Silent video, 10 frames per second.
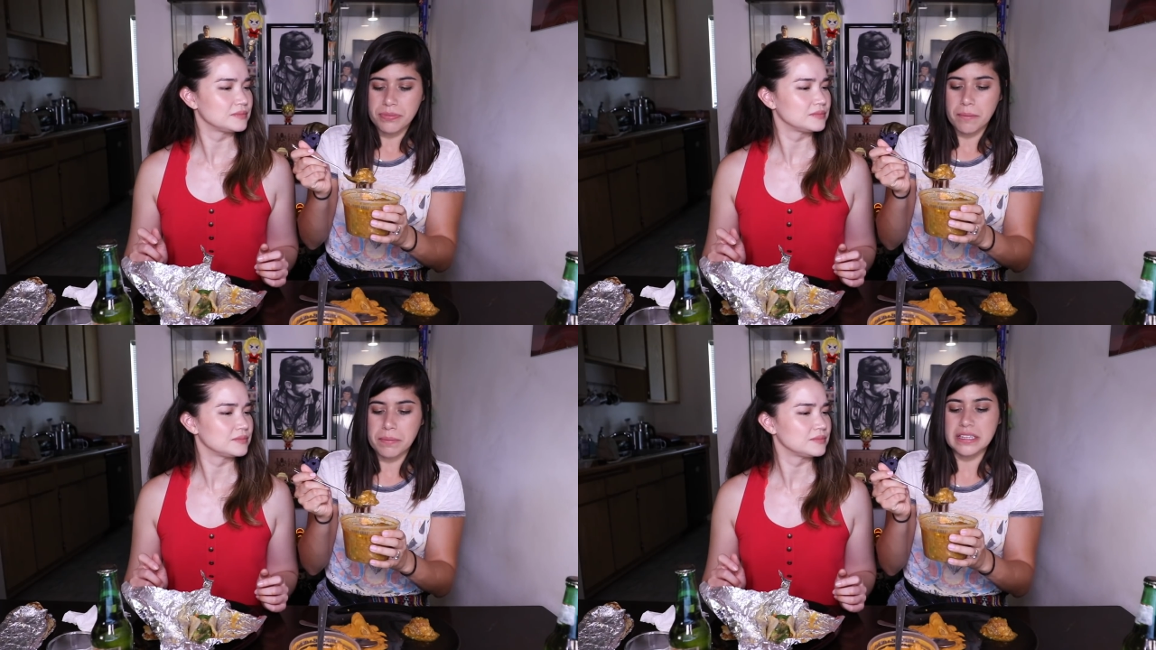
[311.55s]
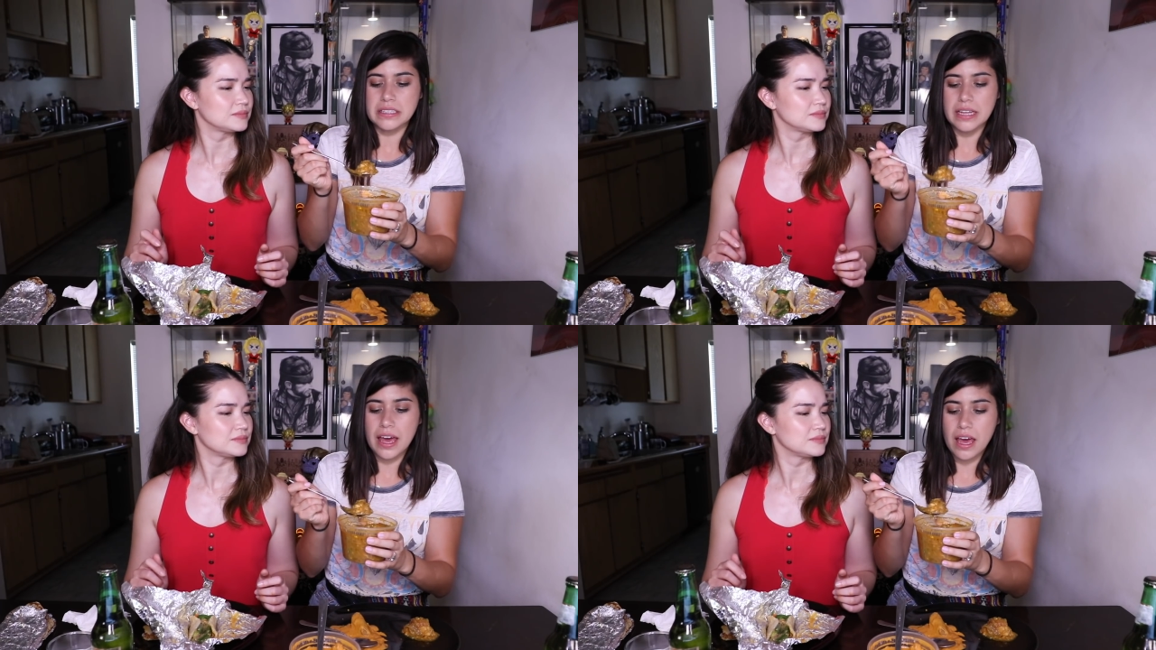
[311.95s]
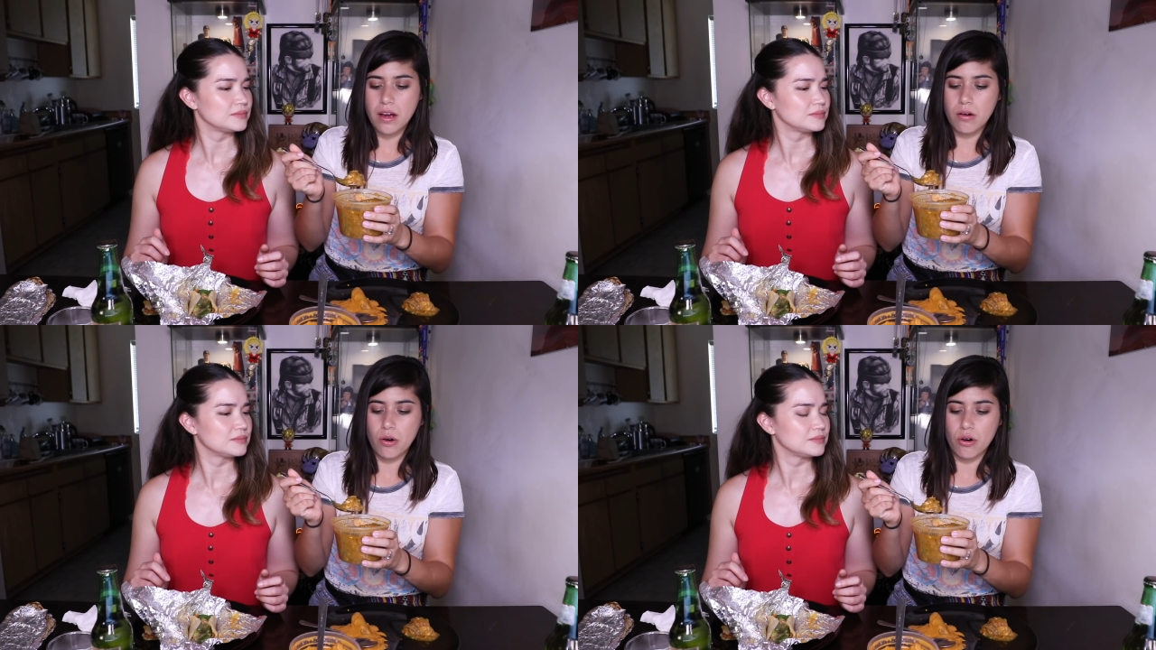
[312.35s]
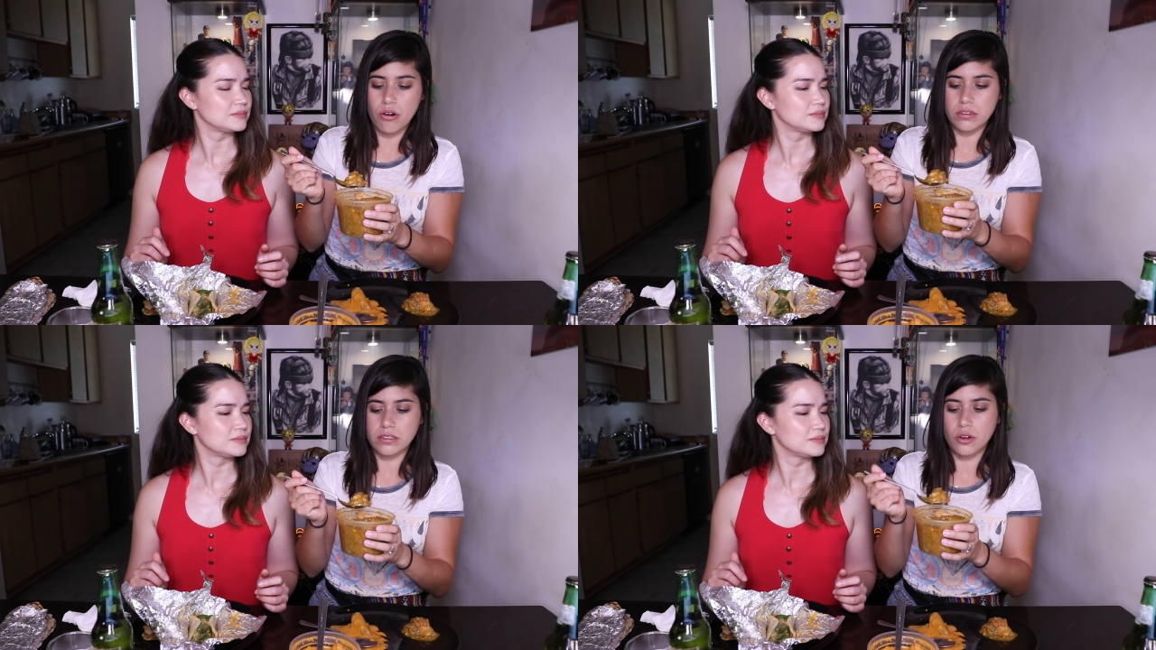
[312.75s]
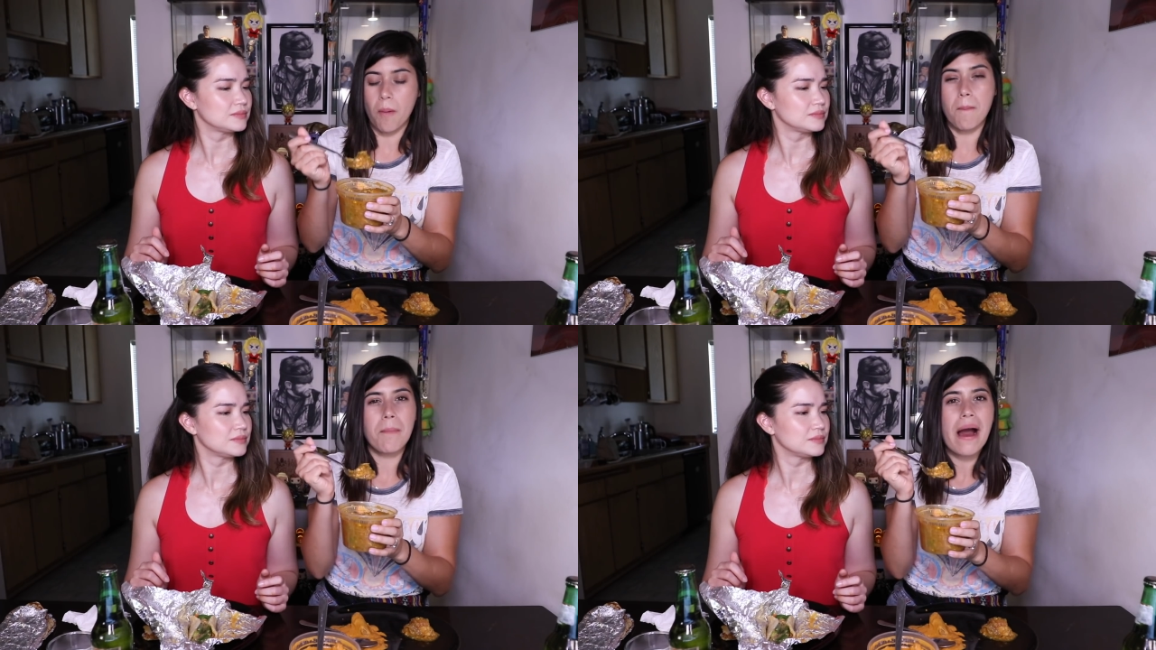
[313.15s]
Speaker 1: Viste con,
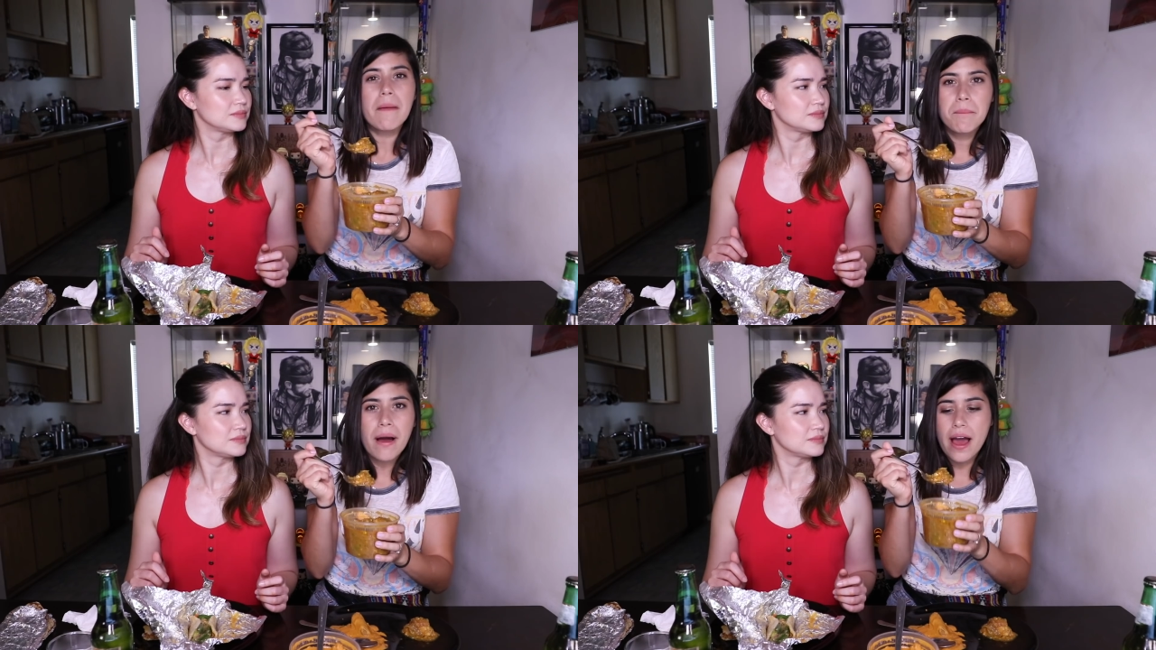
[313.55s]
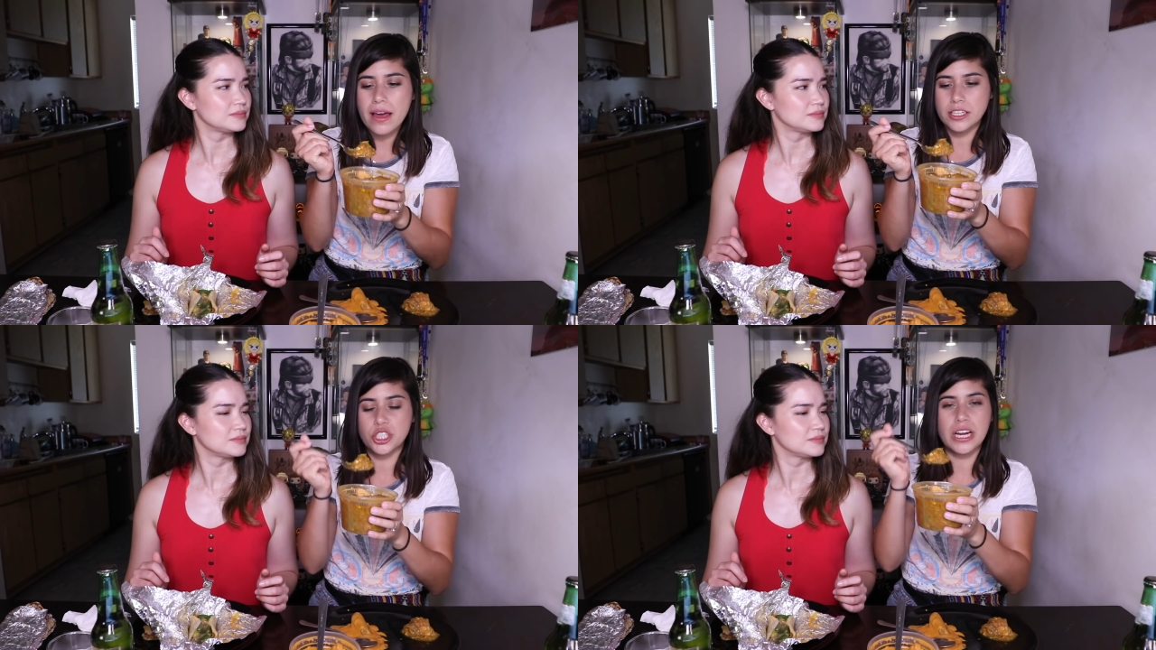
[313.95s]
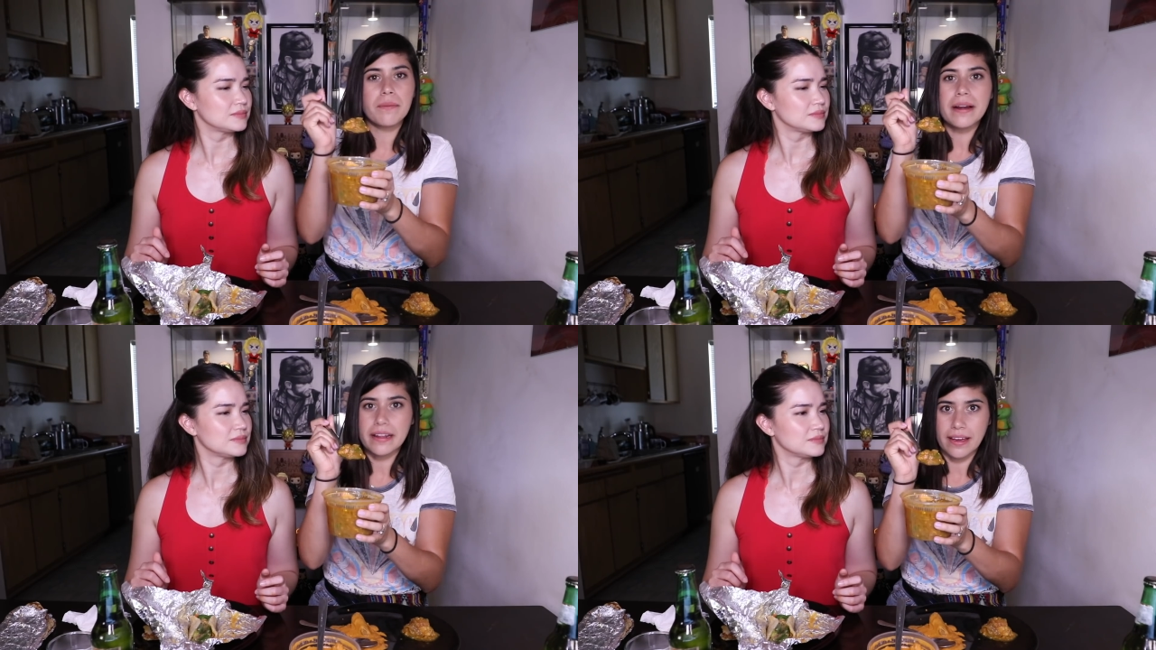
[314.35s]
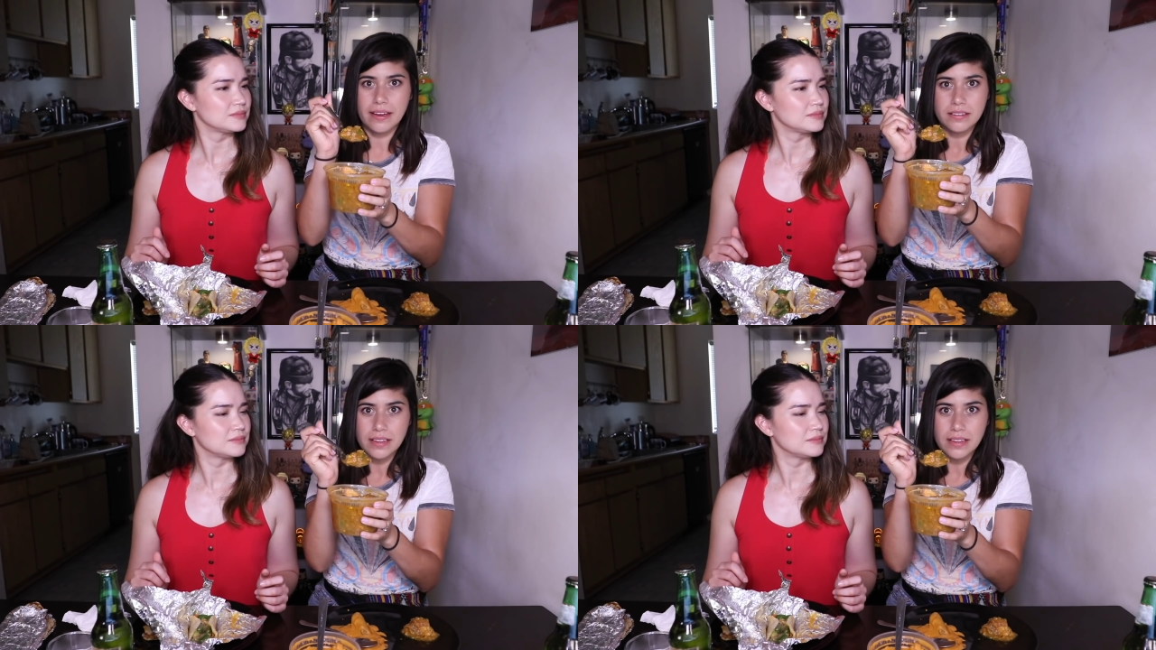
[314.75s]
con papa en chile verde.